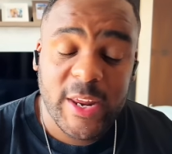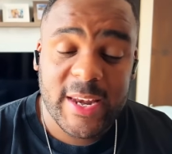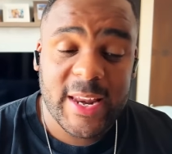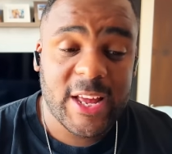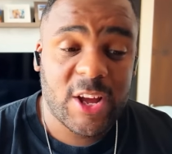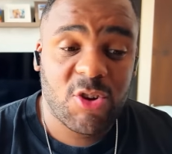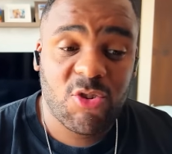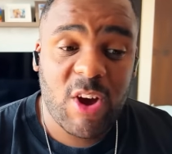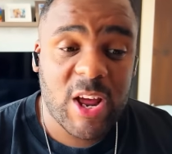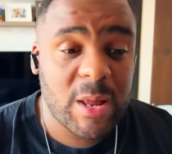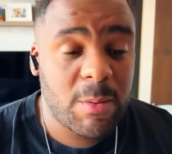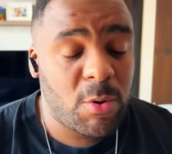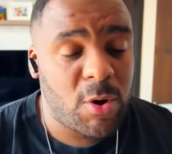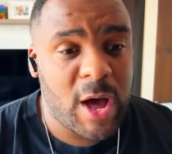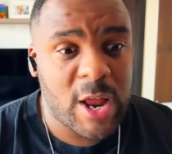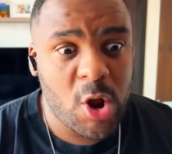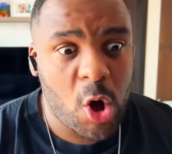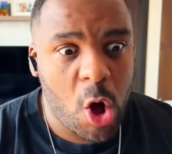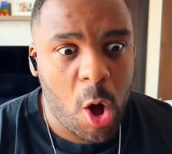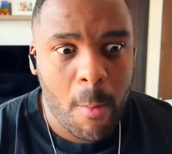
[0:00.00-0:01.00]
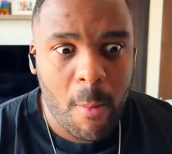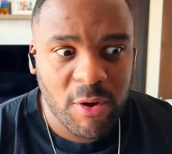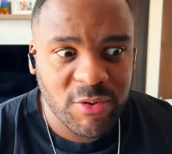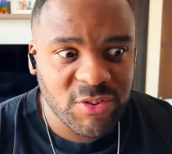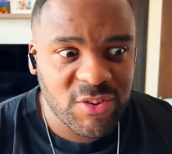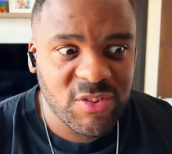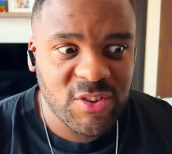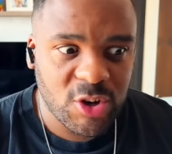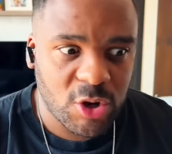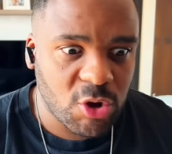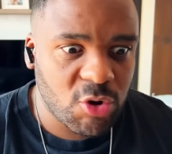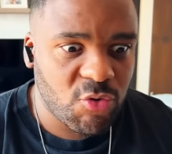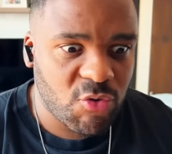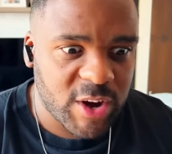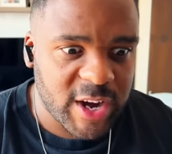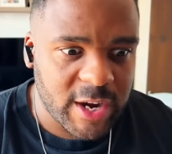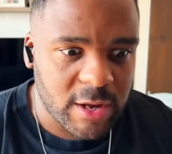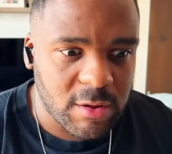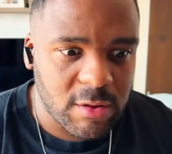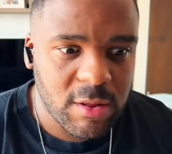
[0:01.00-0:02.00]
incredible, and almost doesn't look
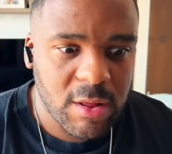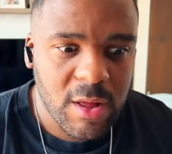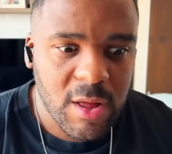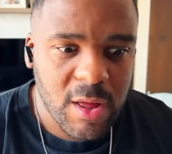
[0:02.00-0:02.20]
real.